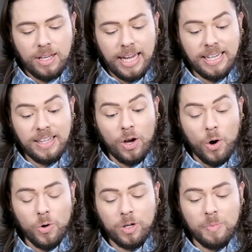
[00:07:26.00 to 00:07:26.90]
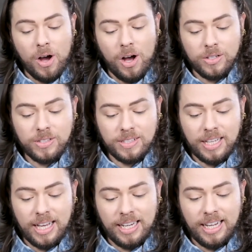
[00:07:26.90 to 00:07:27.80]
the oak moss
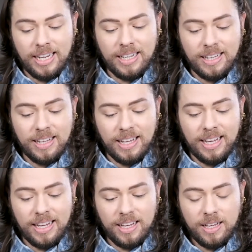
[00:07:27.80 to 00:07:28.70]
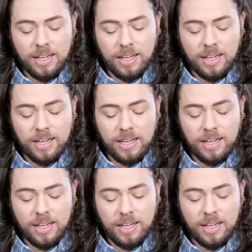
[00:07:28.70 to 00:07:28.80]
and in the